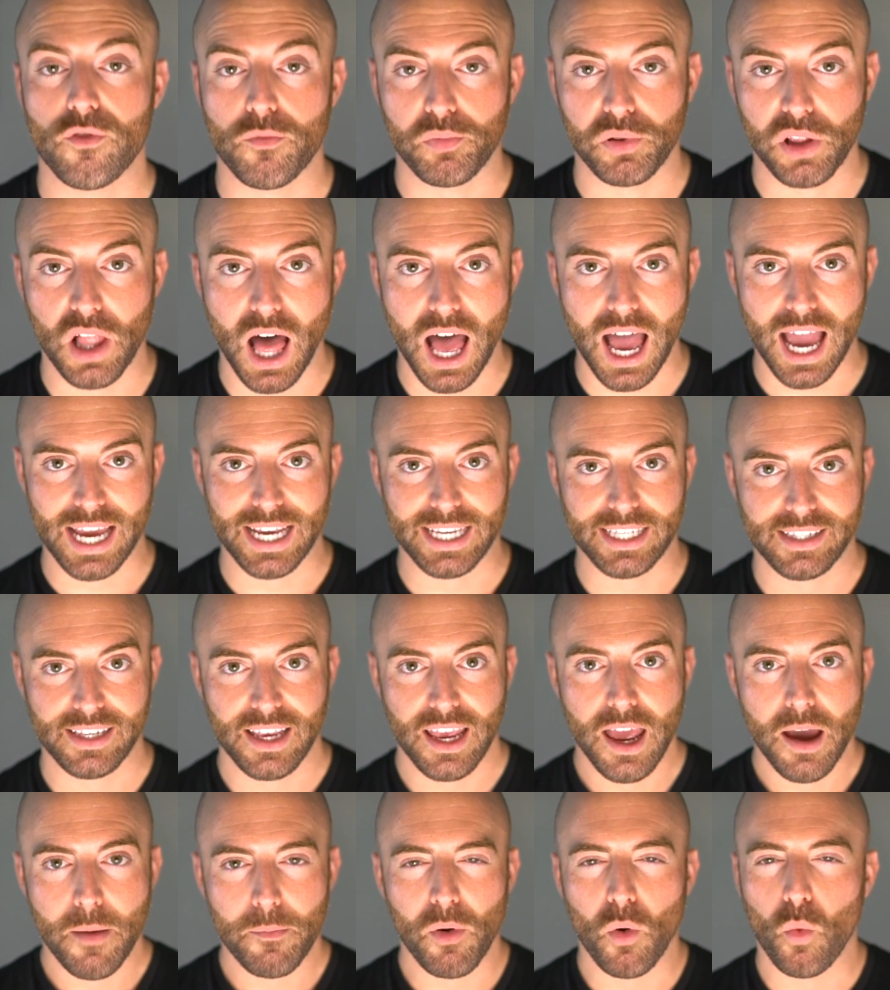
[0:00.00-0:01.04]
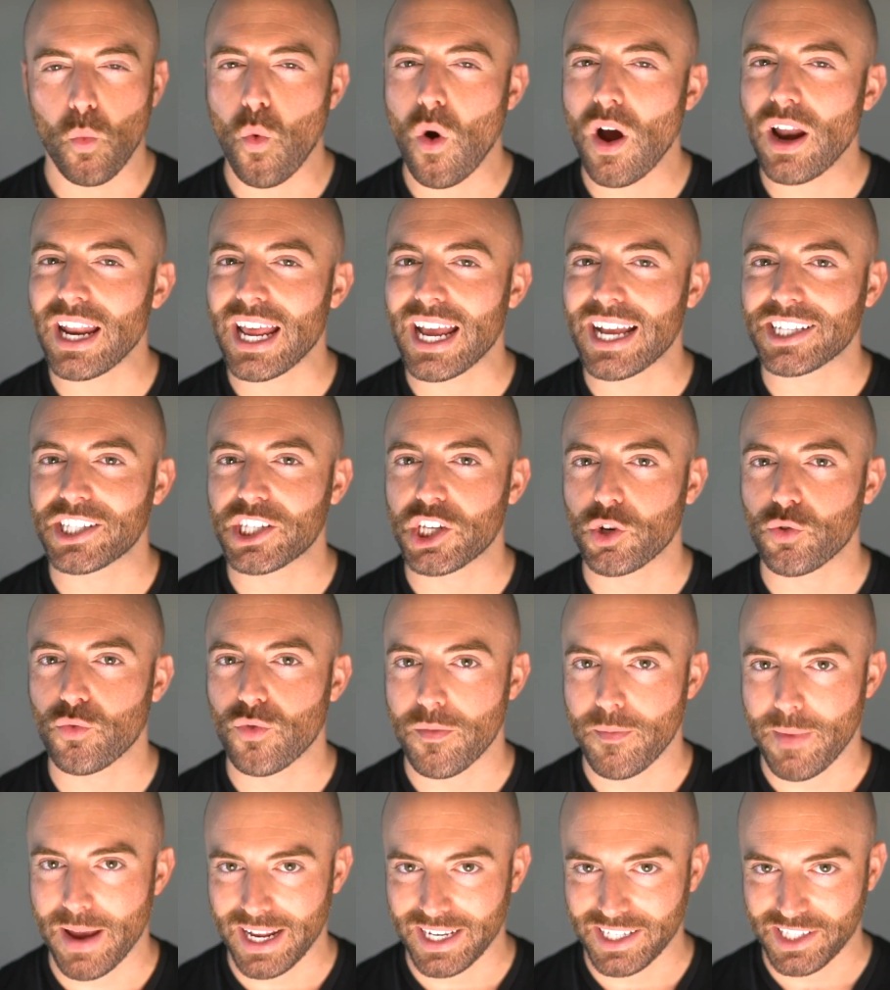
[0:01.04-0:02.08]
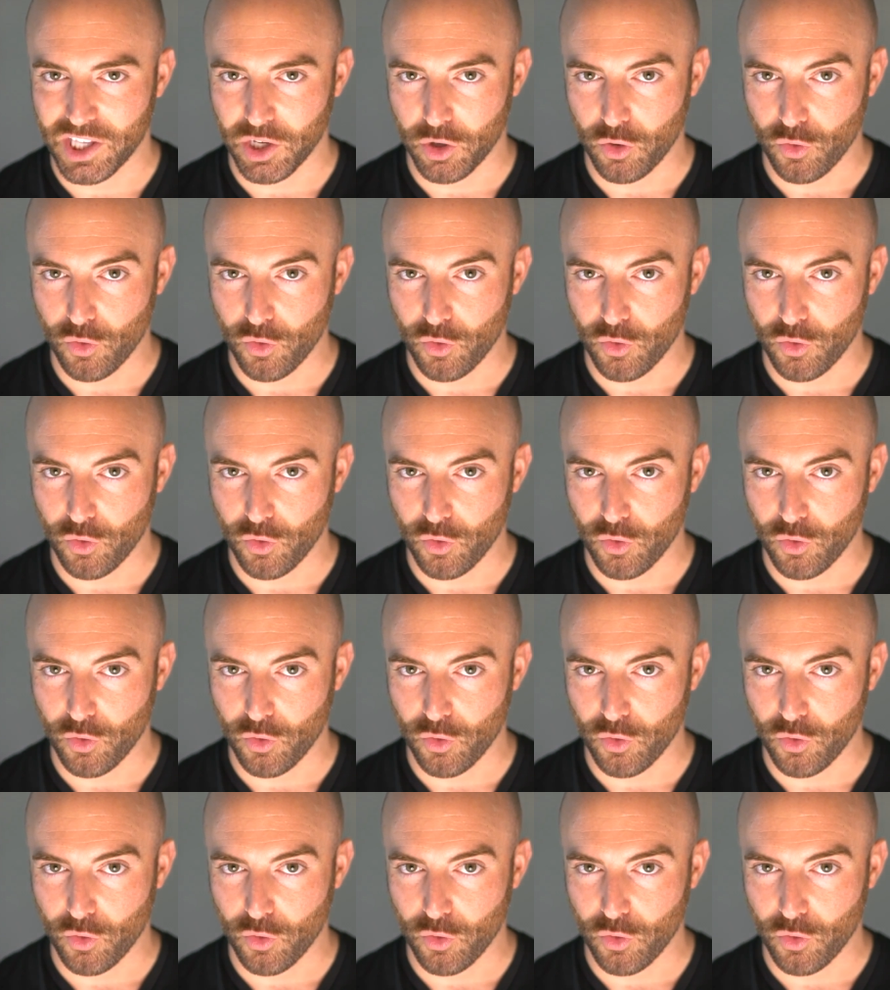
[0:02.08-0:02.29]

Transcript: replies, but one answer remains the